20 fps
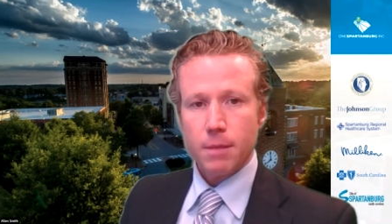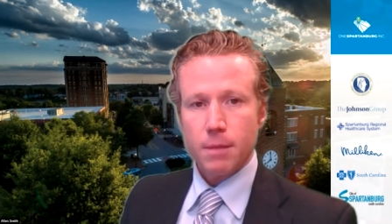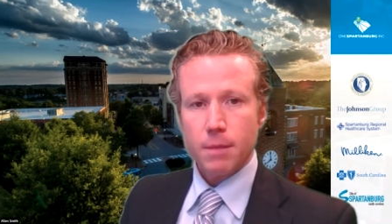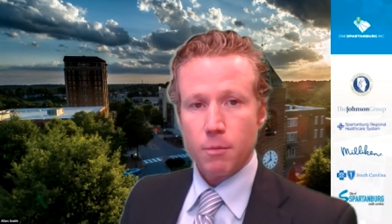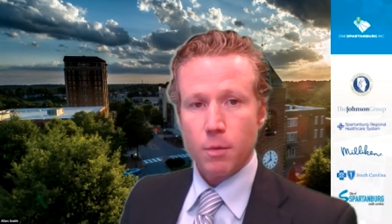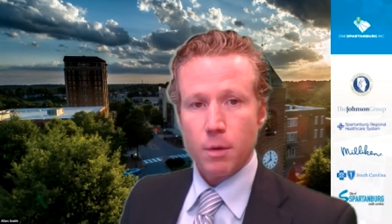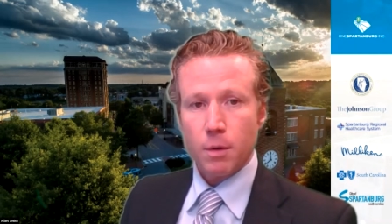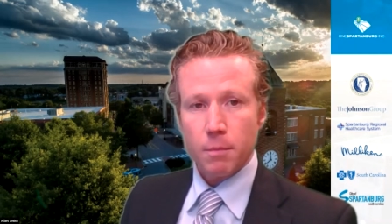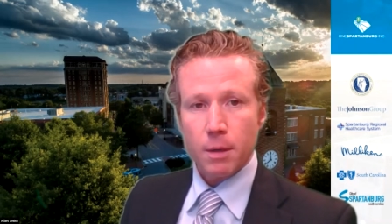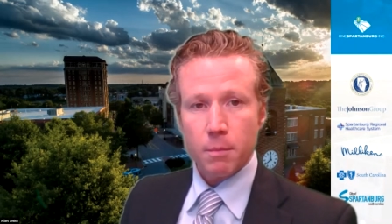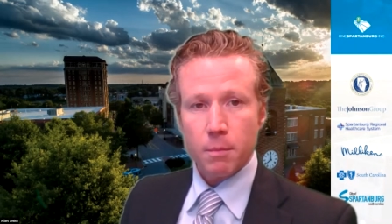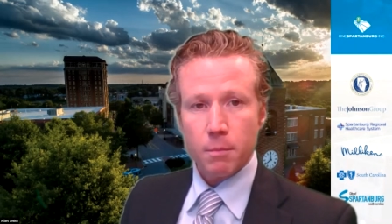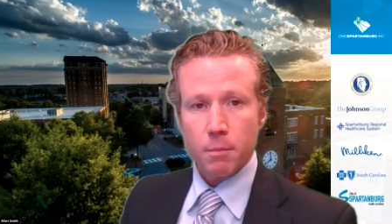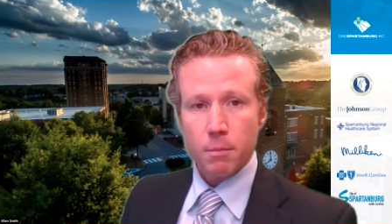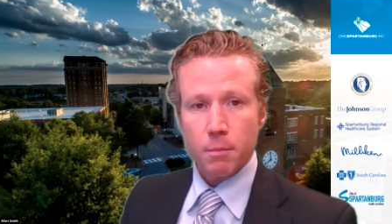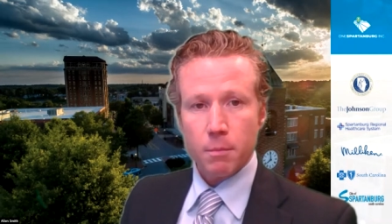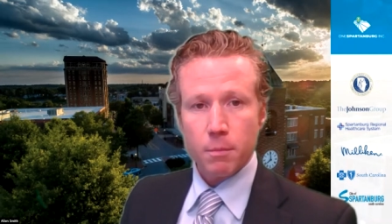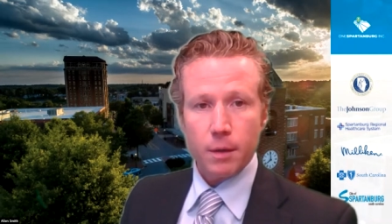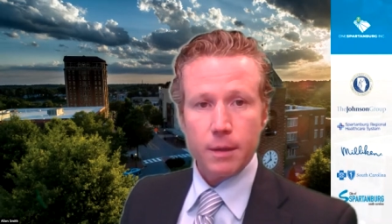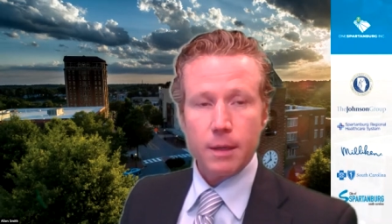and
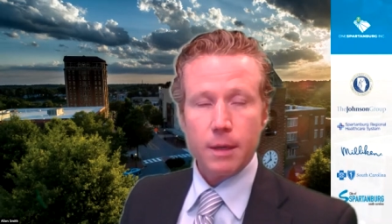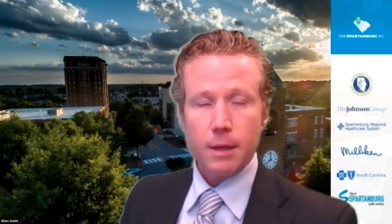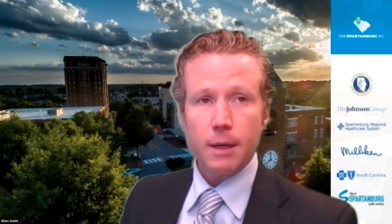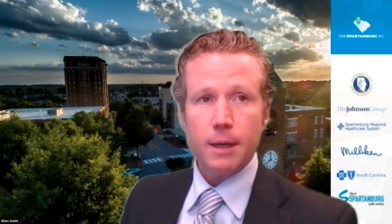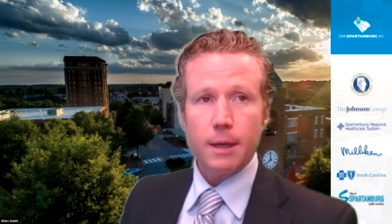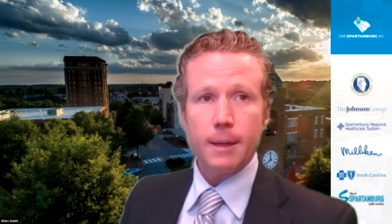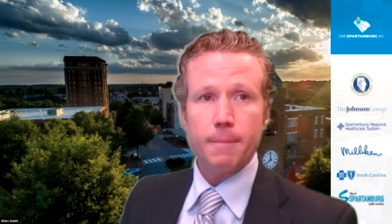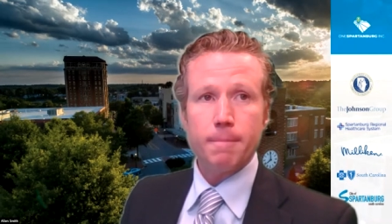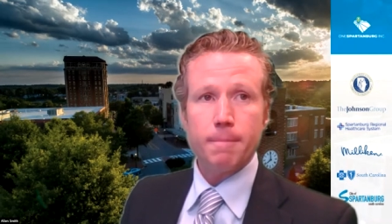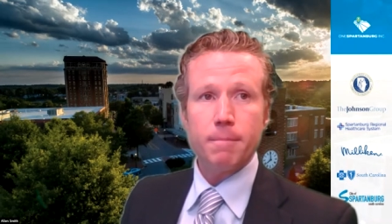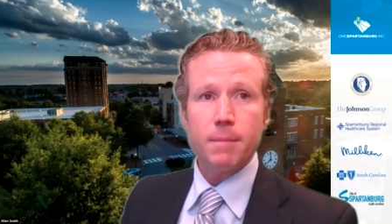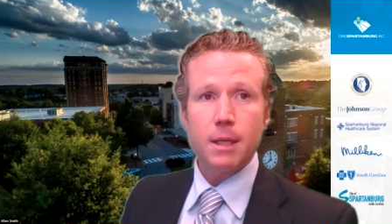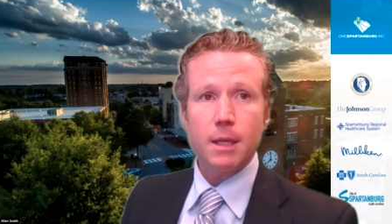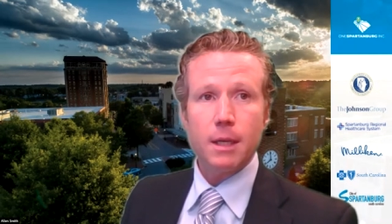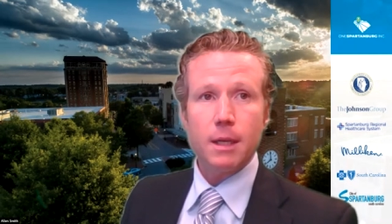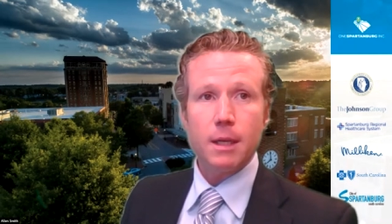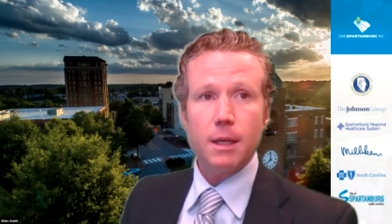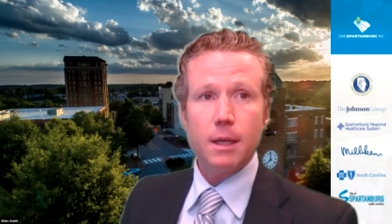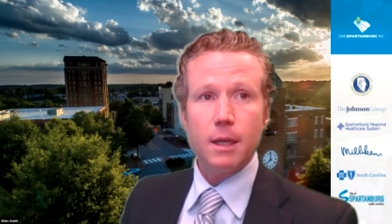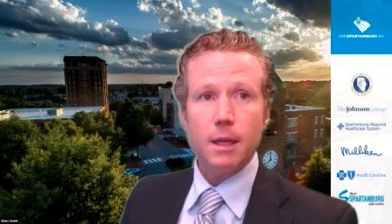remember um,
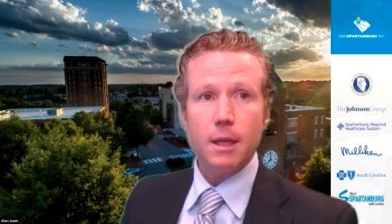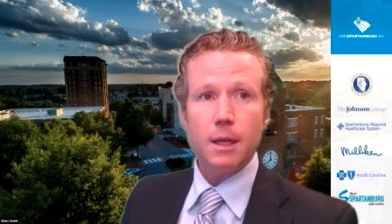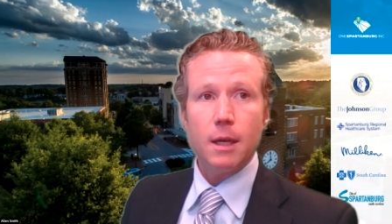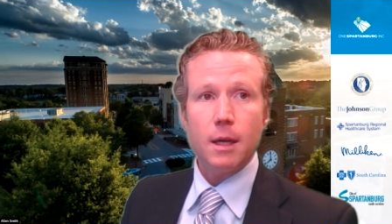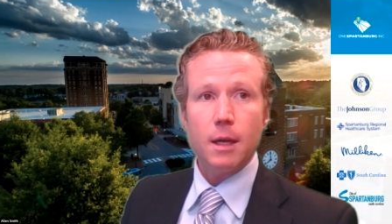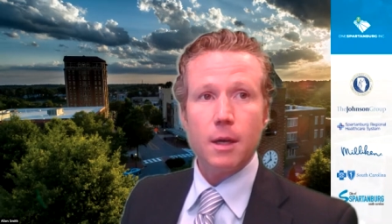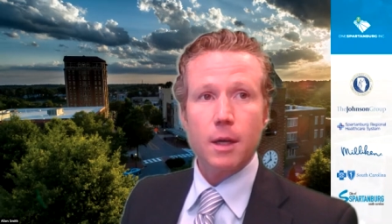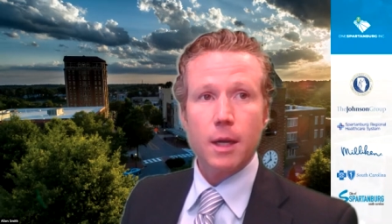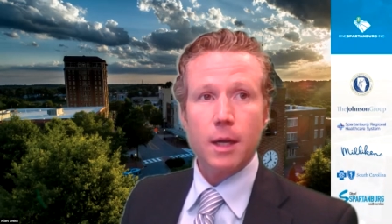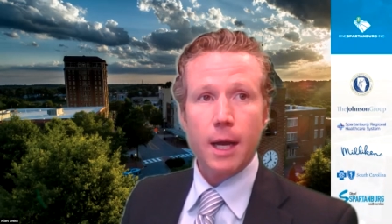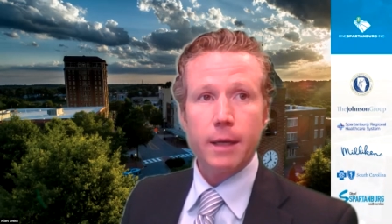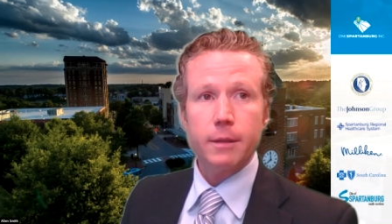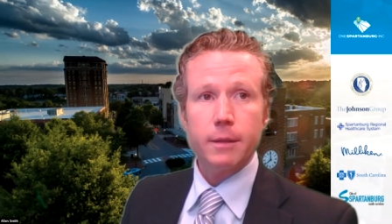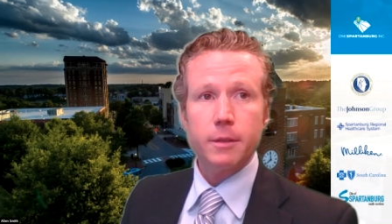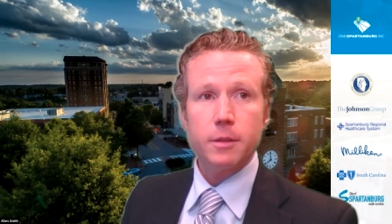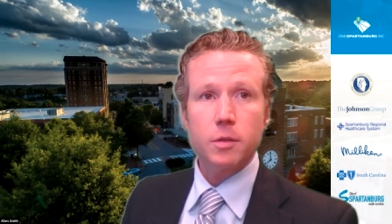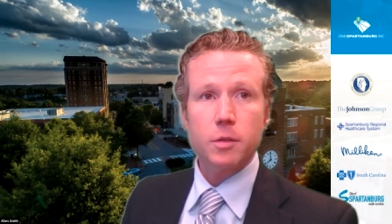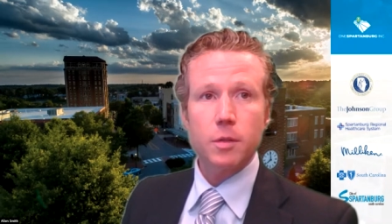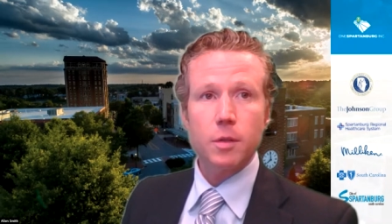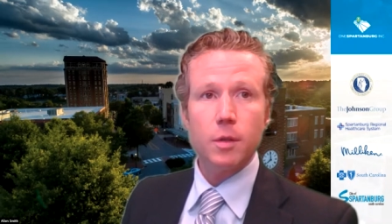
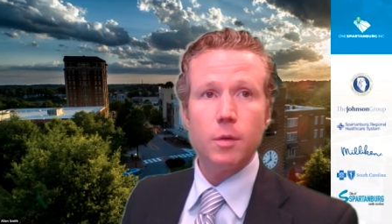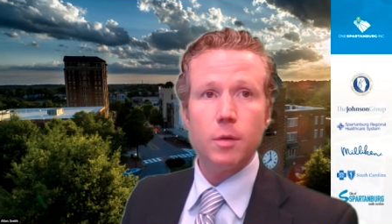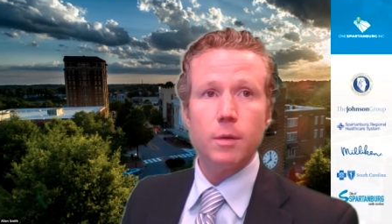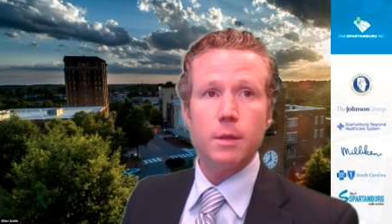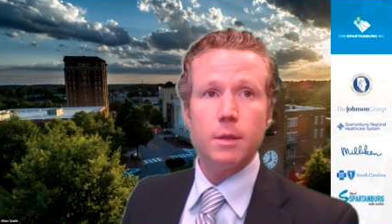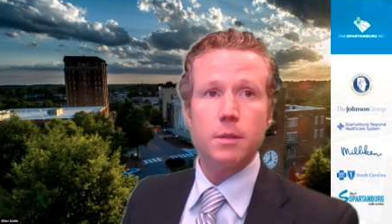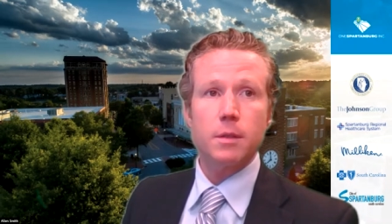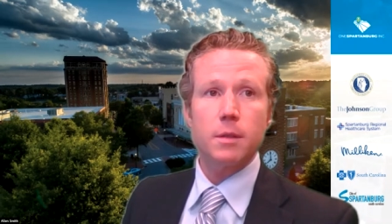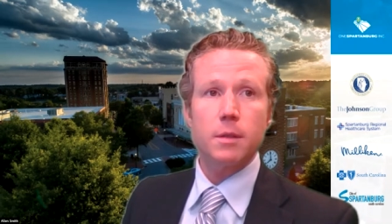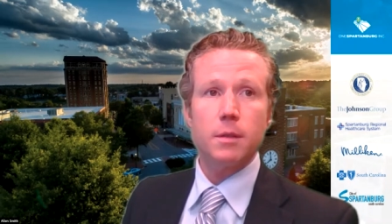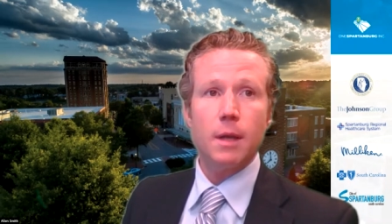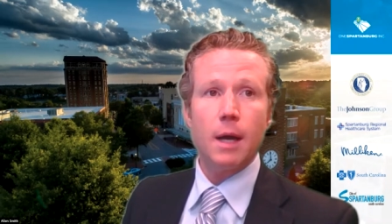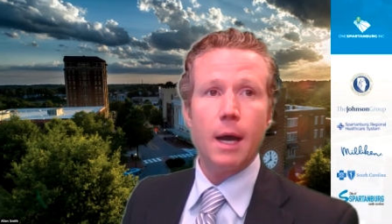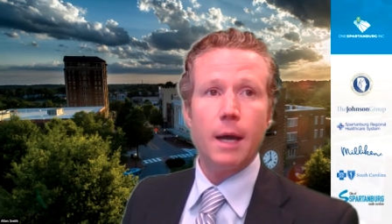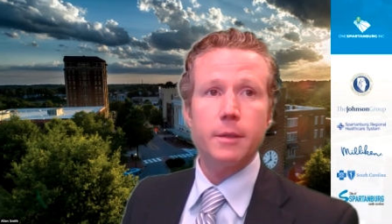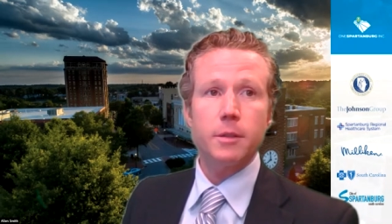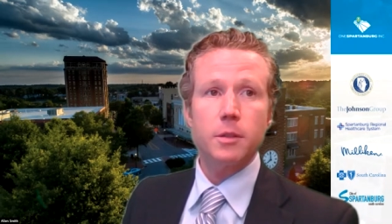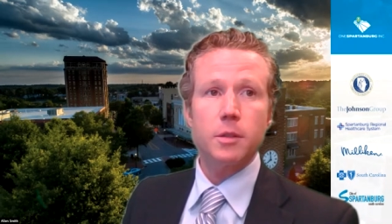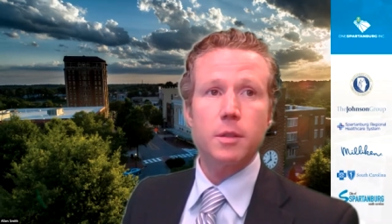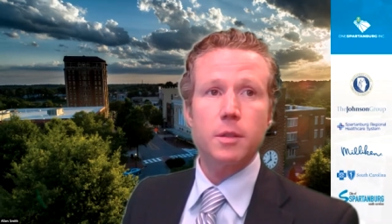college too is
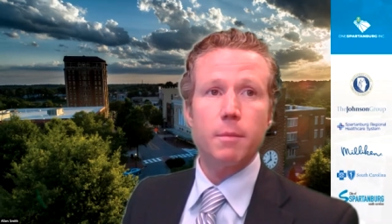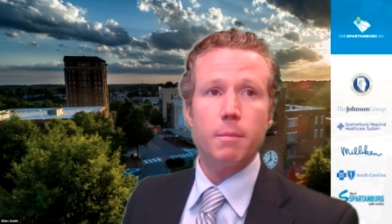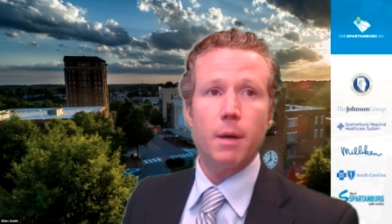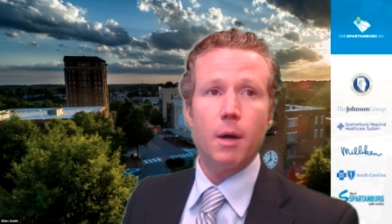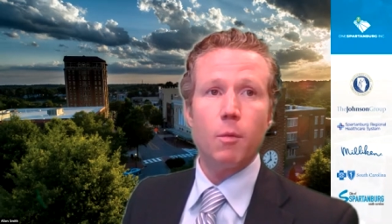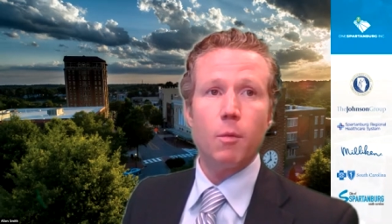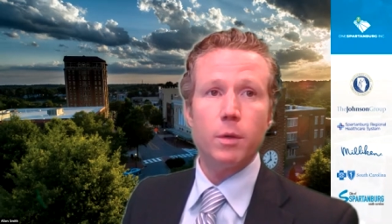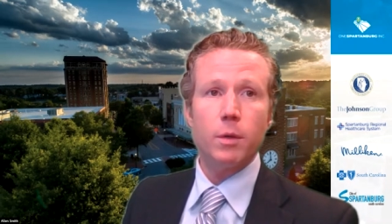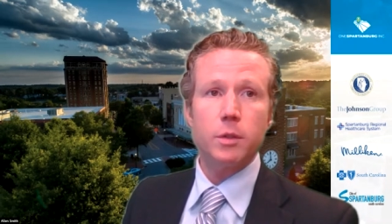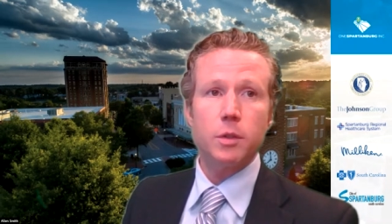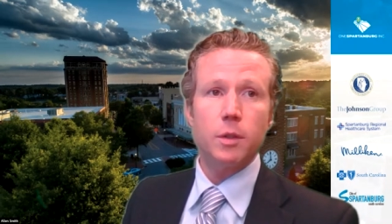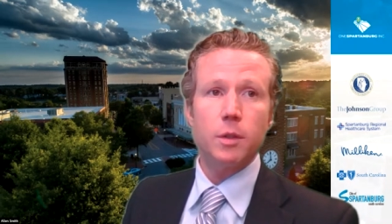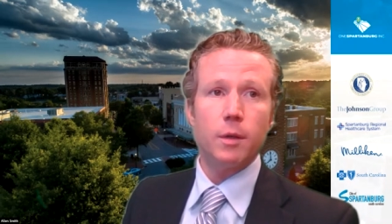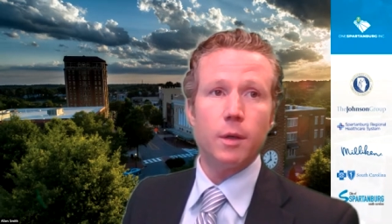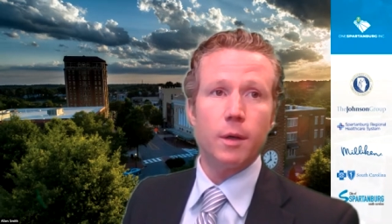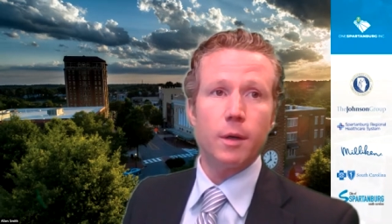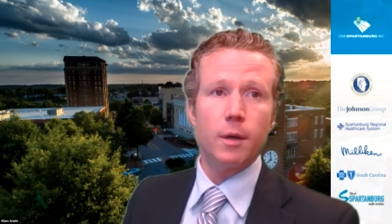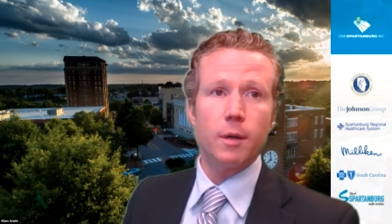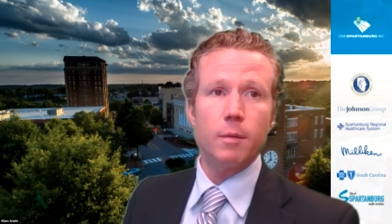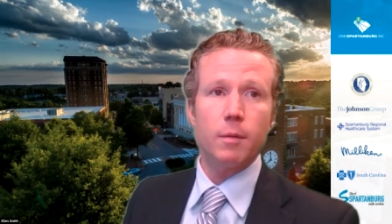not just about what you
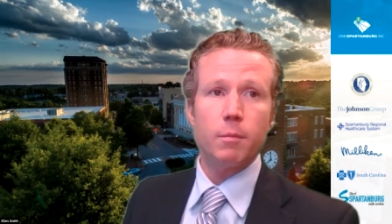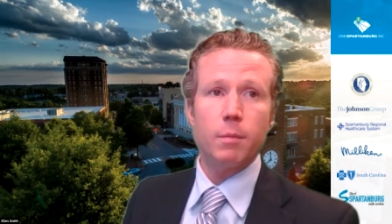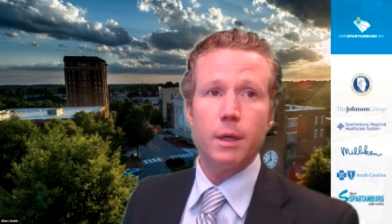learn,